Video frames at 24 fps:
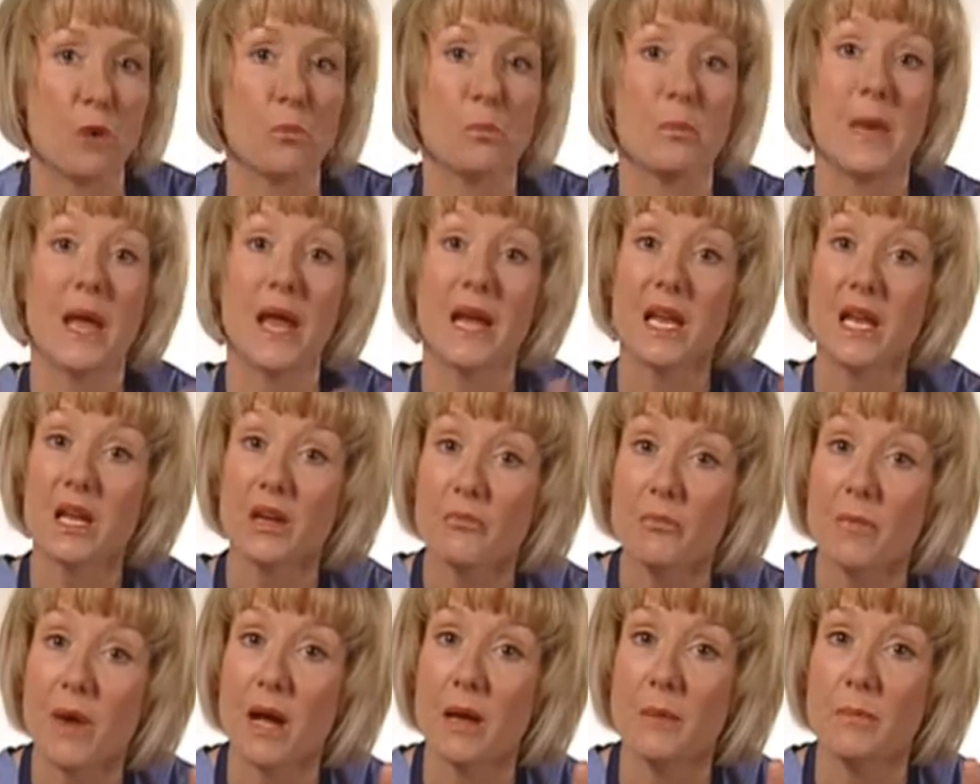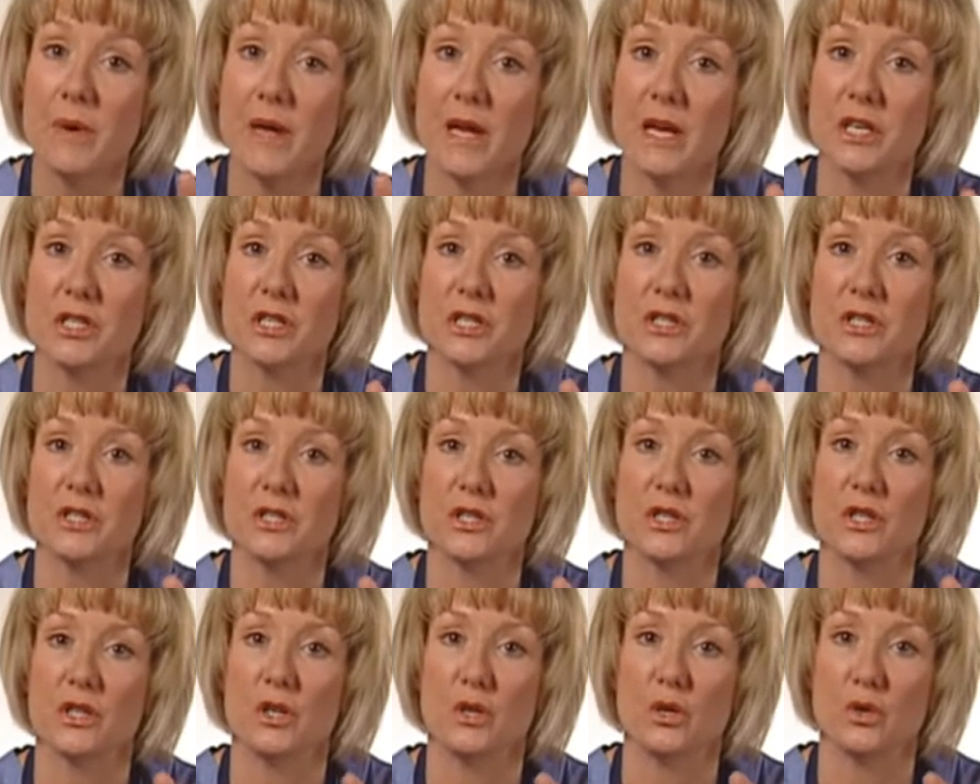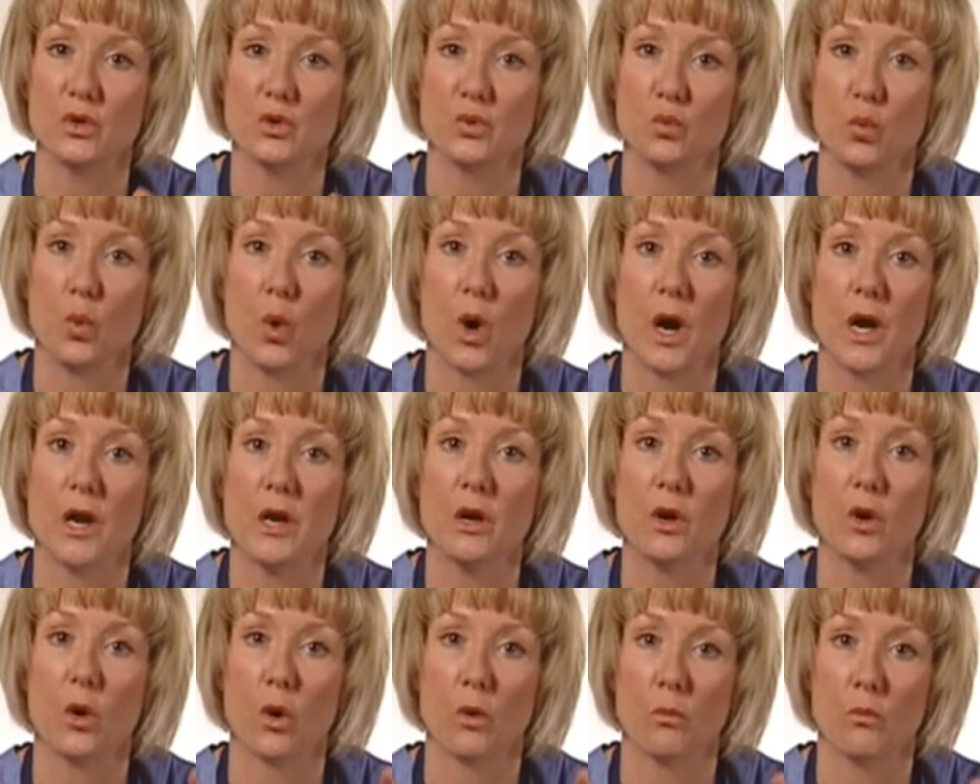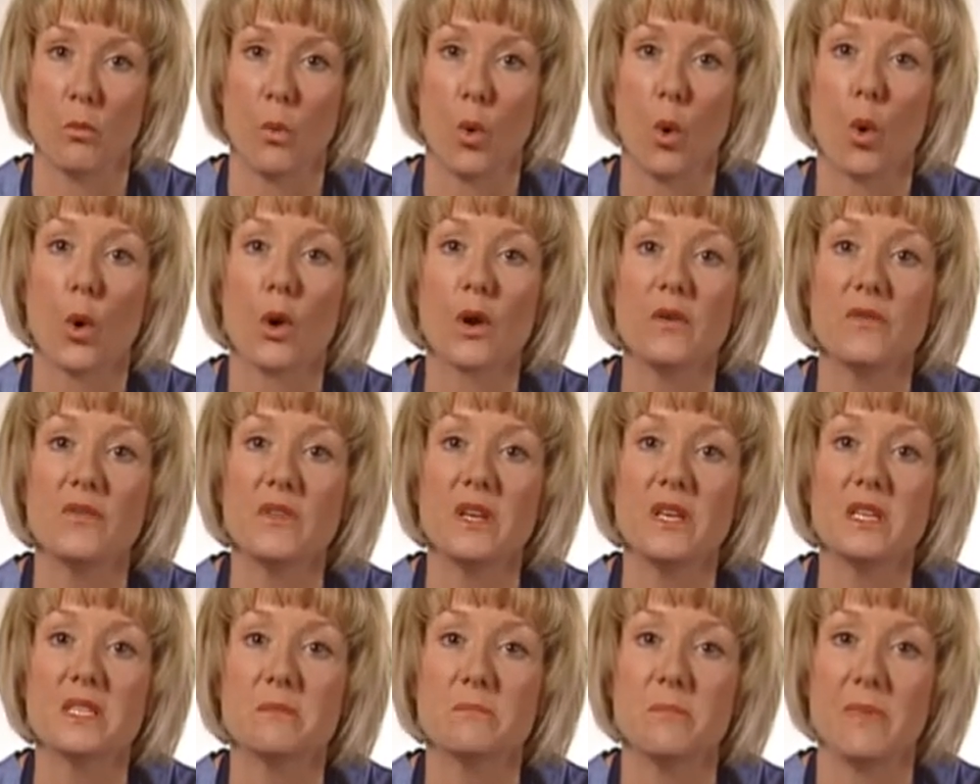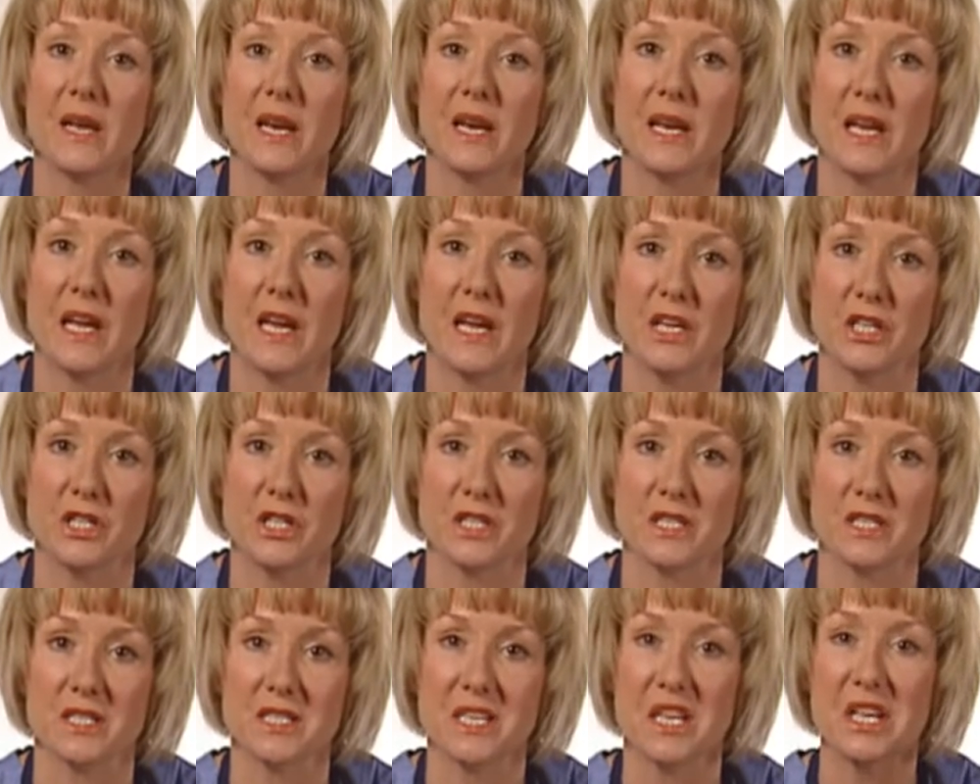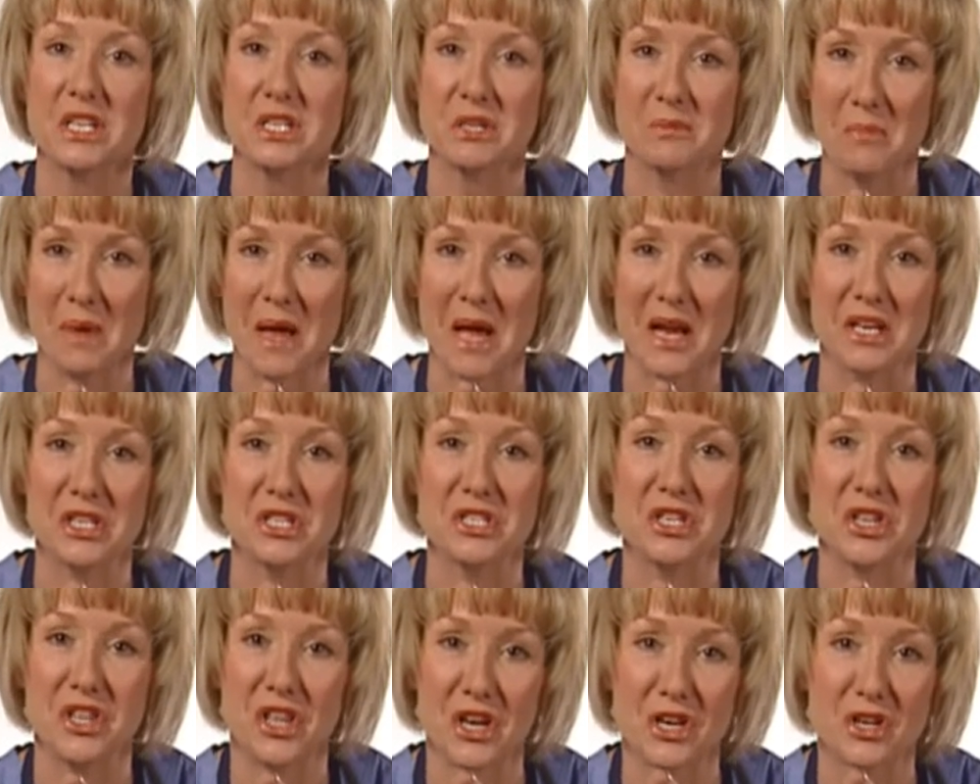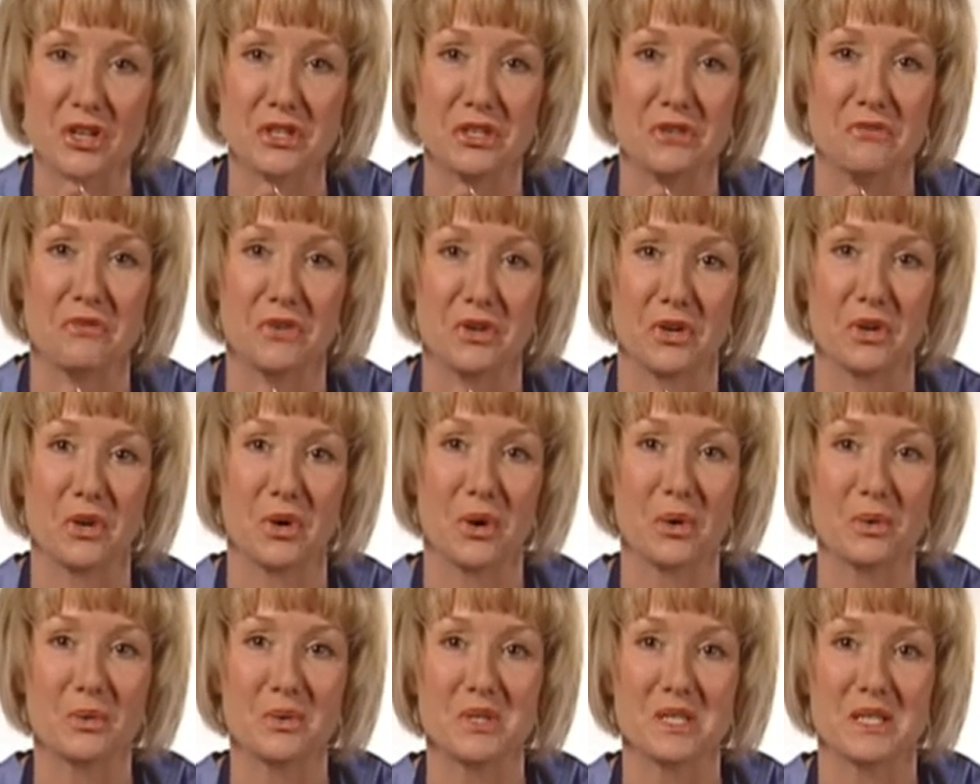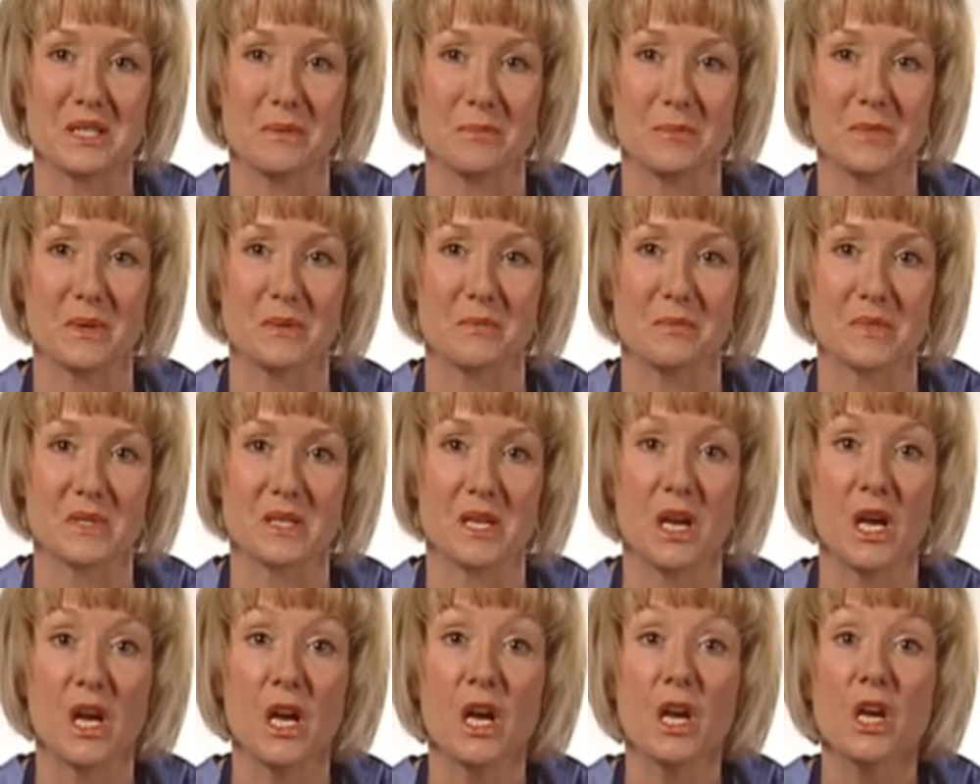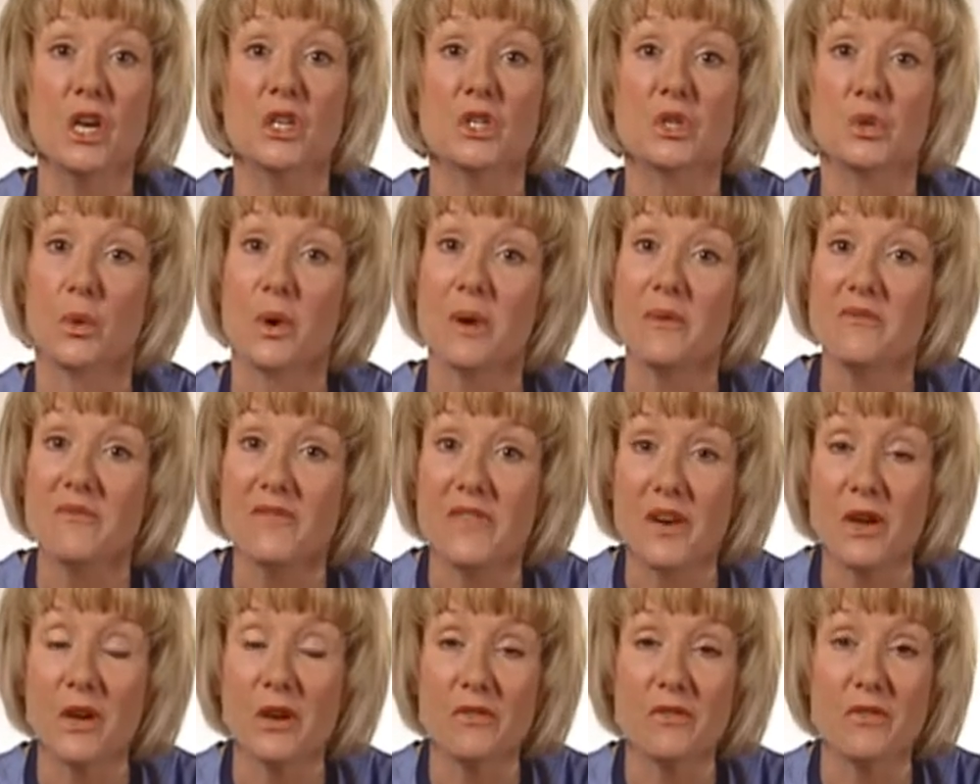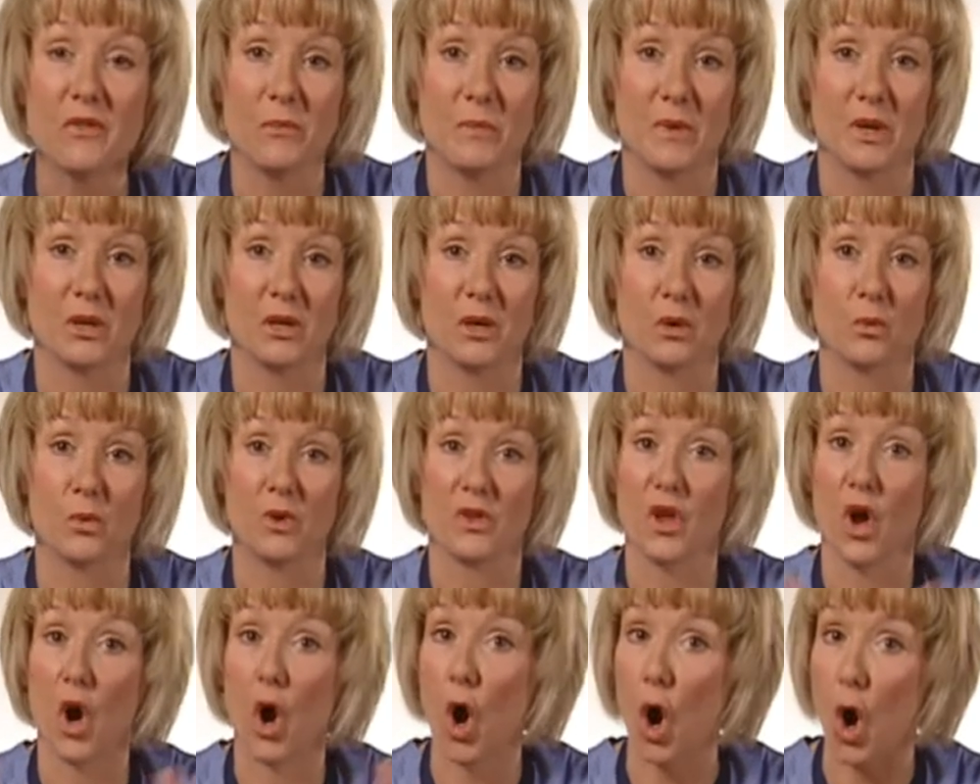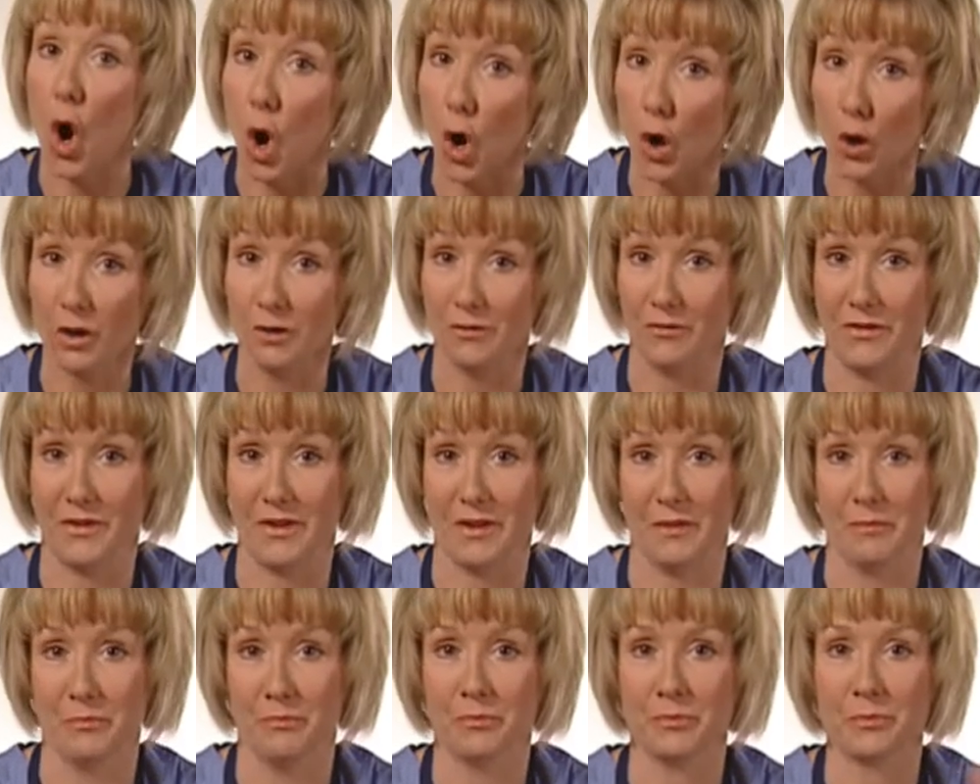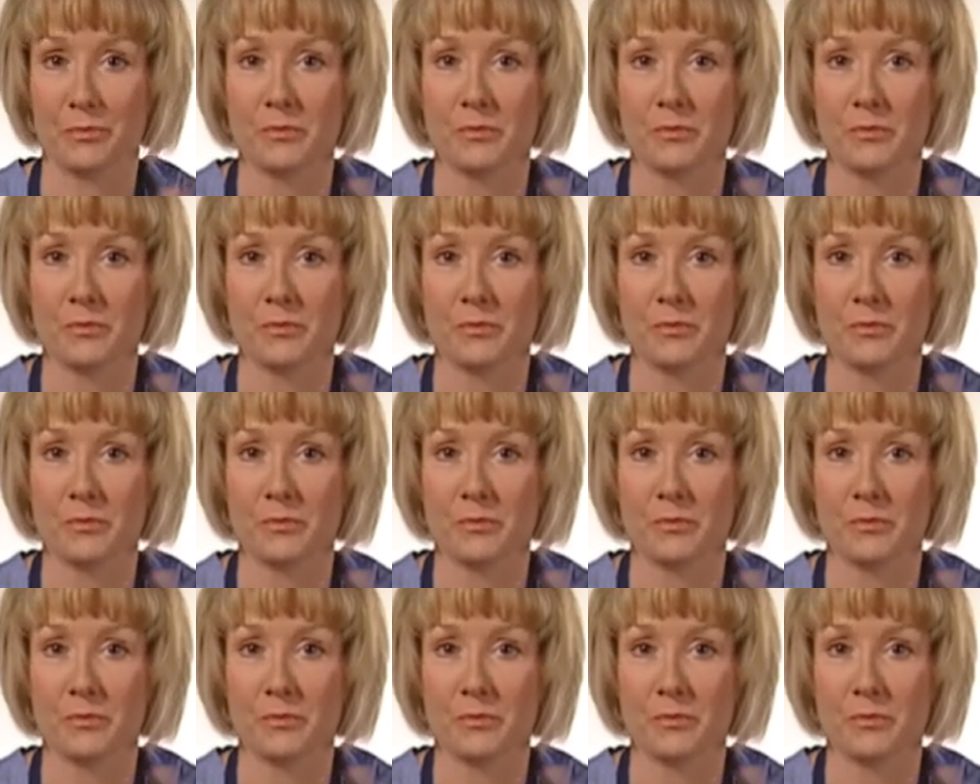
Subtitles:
many of my patients use one or more of these medications to manage their different Crohn's symptoms, so I'm very familiar with all of them.